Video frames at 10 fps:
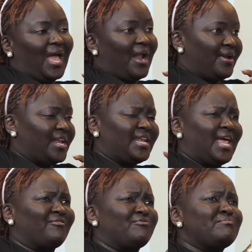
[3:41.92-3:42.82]
arena.
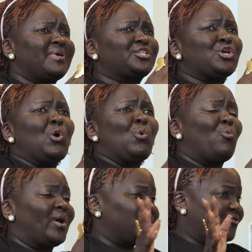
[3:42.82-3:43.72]
And I've met
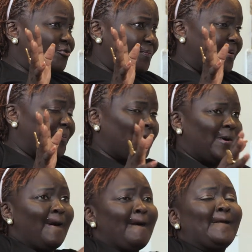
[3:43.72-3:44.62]
wonderful
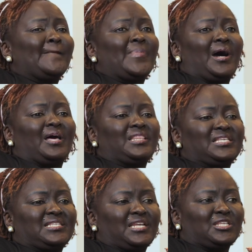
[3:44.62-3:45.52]
people.
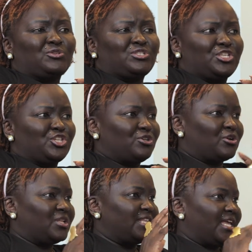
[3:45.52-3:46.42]
There's an association
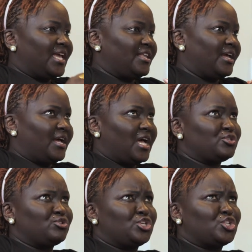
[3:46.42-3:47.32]
called the Kenya
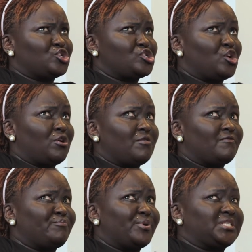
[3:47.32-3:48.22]
Association
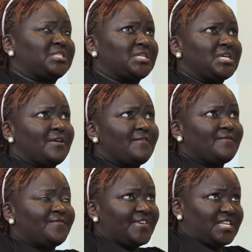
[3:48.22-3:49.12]
of
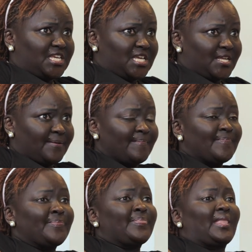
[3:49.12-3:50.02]
Breastfeeding,
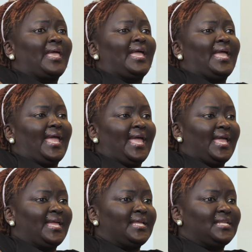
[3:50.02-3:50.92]

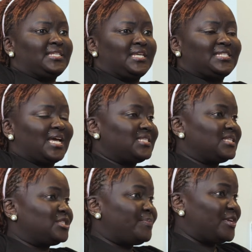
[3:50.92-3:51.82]
and it
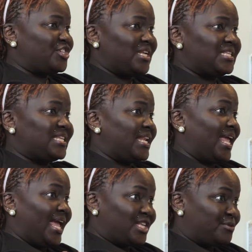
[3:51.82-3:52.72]
has specialists
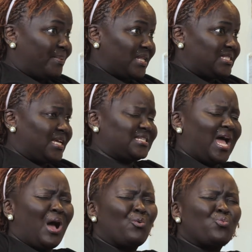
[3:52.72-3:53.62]
and experts that
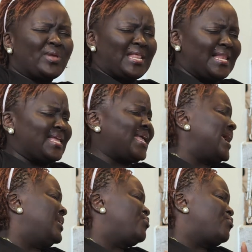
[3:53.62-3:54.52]
are willing
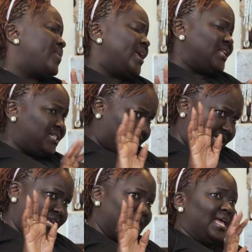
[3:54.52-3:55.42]
and
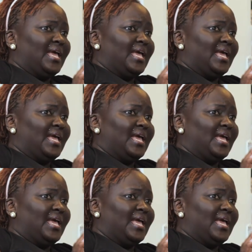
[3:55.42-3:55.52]
ready